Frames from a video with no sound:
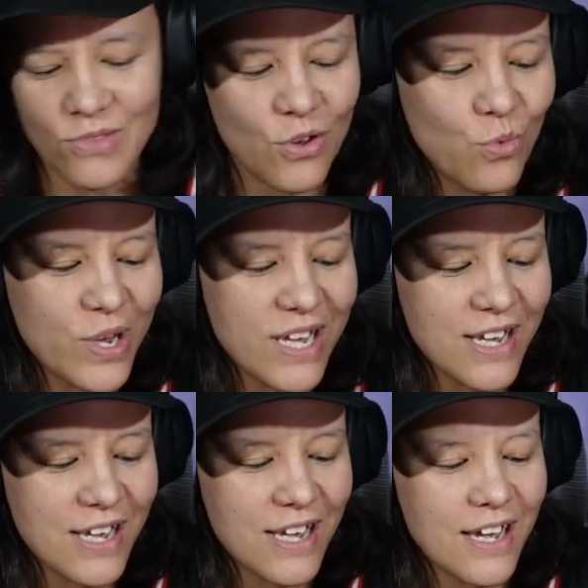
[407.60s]

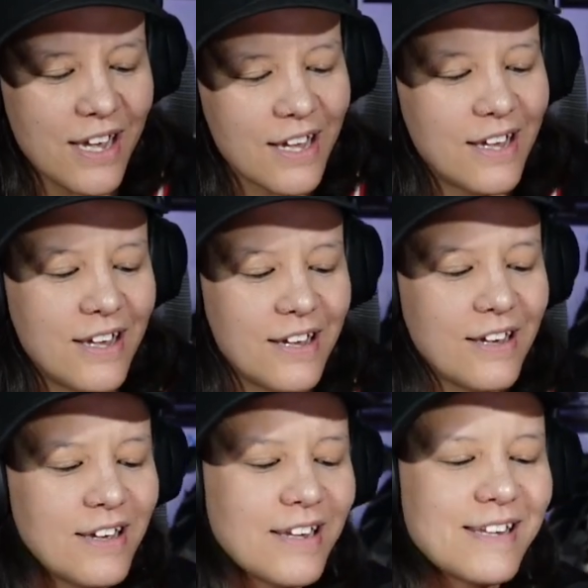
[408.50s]
we
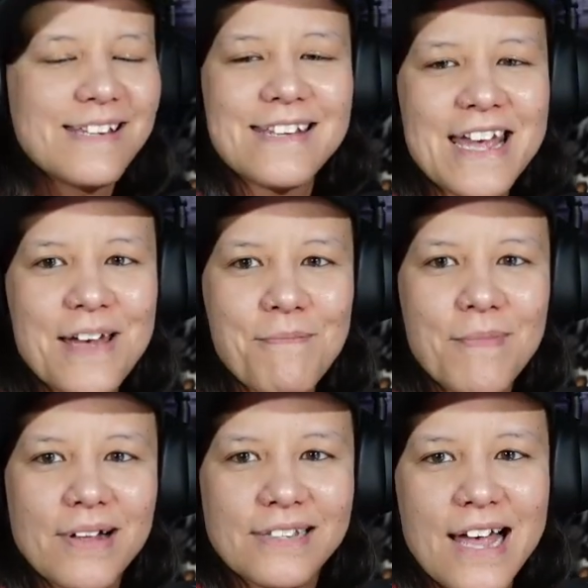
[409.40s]
seem
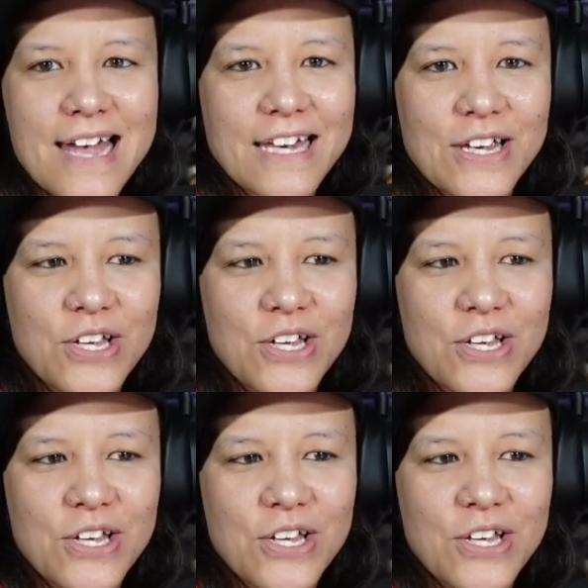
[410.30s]
Hello? like